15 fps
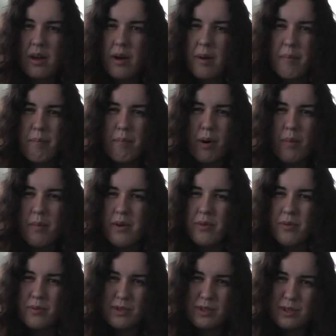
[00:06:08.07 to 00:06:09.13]

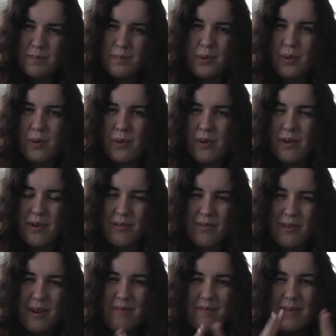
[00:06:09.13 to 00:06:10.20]
abominable spawn
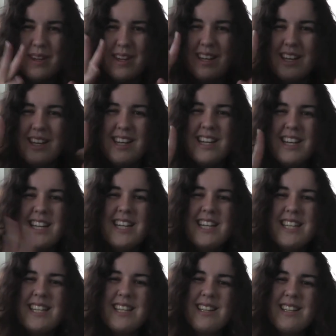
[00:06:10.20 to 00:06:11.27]
of
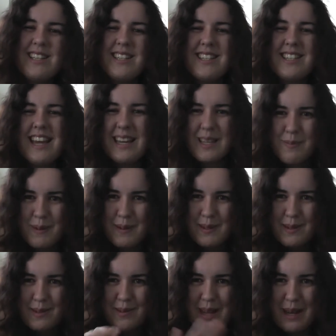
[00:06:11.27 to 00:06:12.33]
Sex
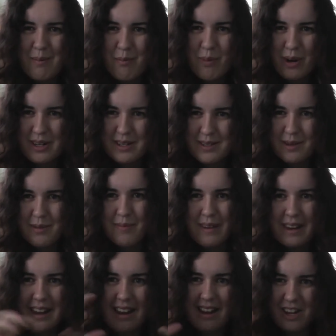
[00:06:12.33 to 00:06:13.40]
Pistols and White
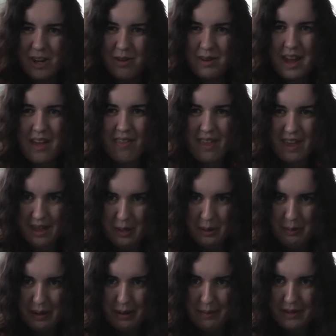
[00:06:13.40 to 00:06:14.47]
Zombie, and you get the Hell
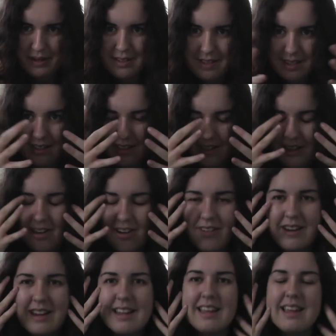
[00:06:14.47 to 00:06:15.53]
Puppets.
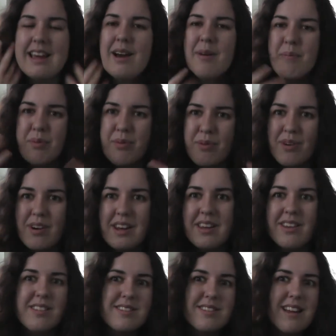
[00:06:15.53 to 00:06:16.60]
So a pretty
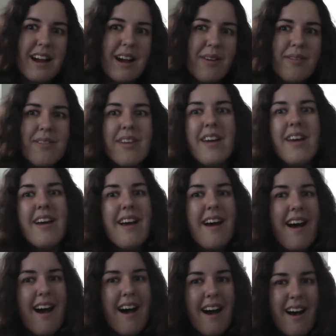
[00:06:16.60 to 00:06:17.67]
good sound.
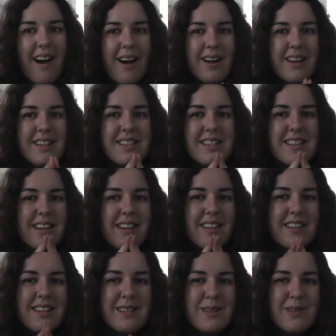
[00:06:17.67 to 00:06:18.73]
So
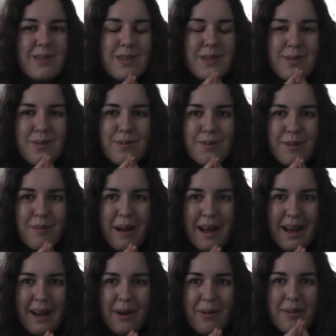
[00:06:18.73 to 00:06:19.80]
this song is called From
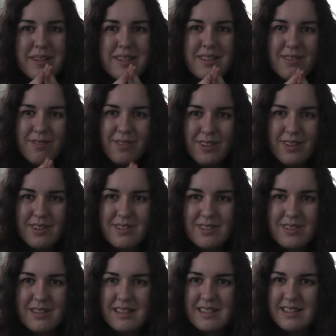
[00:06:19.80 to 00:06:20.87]
Hell. It's the
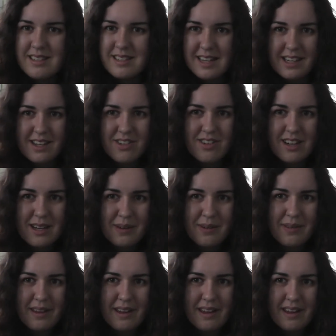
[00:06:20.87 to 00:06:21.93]
second track
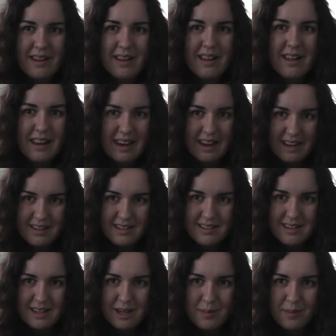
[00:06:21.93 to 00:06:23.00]
on their
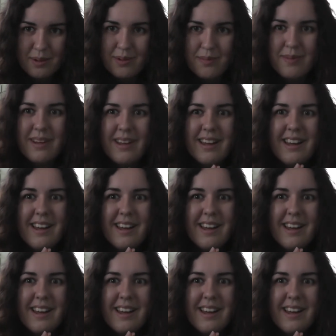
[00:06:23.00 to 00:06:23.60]
latest album.